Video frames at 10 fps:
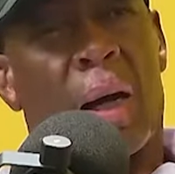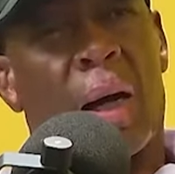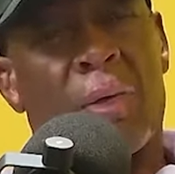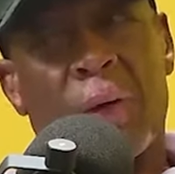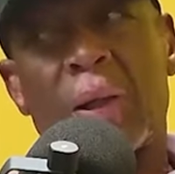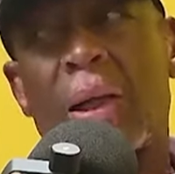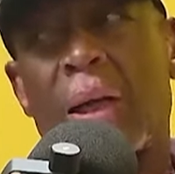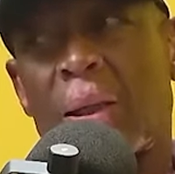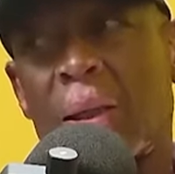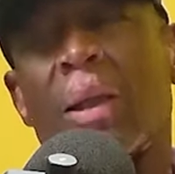I felt
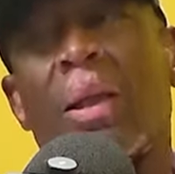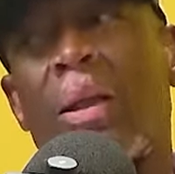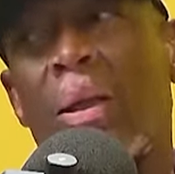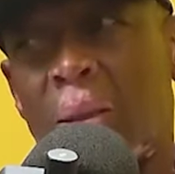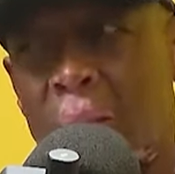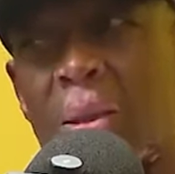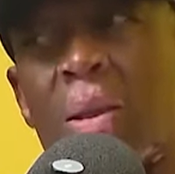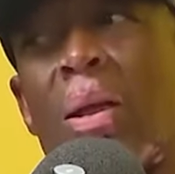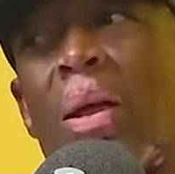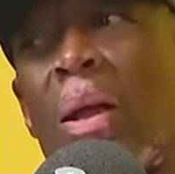like this is
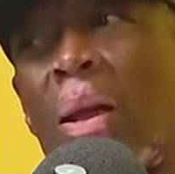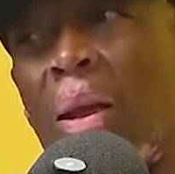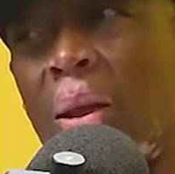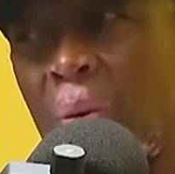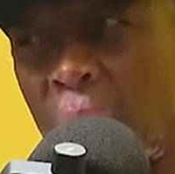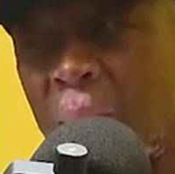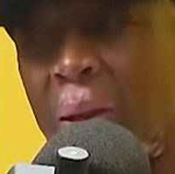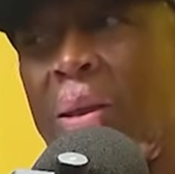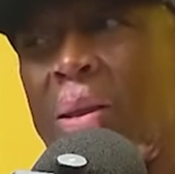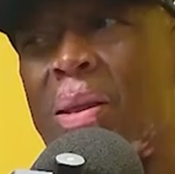the
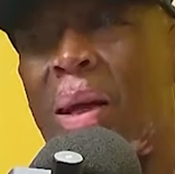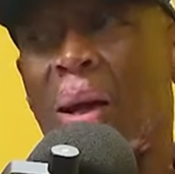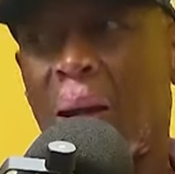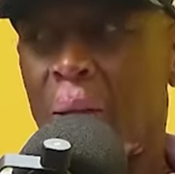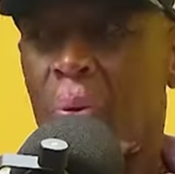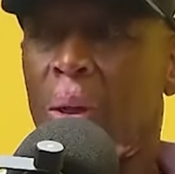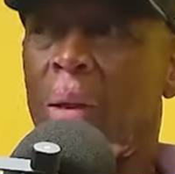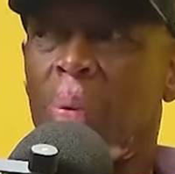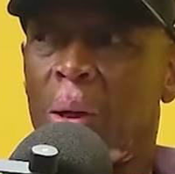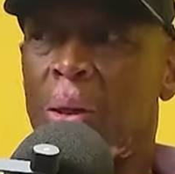this is the right way the
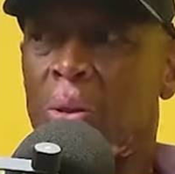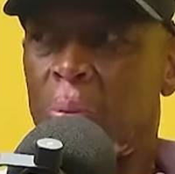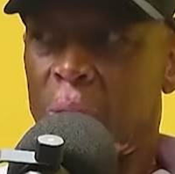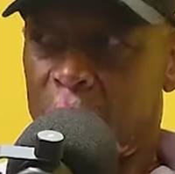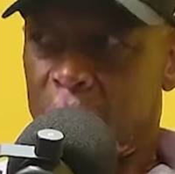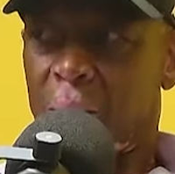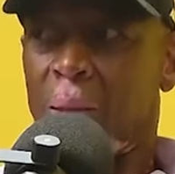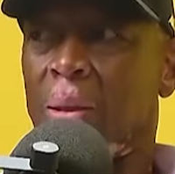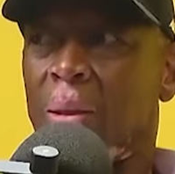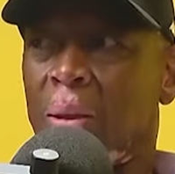player should be treated
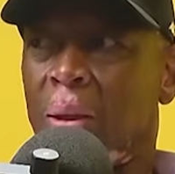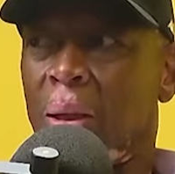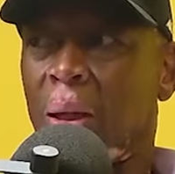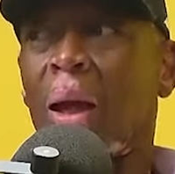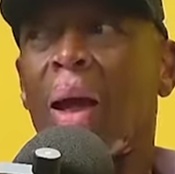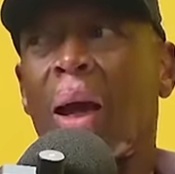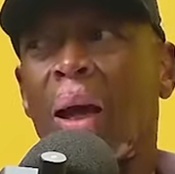Oof. at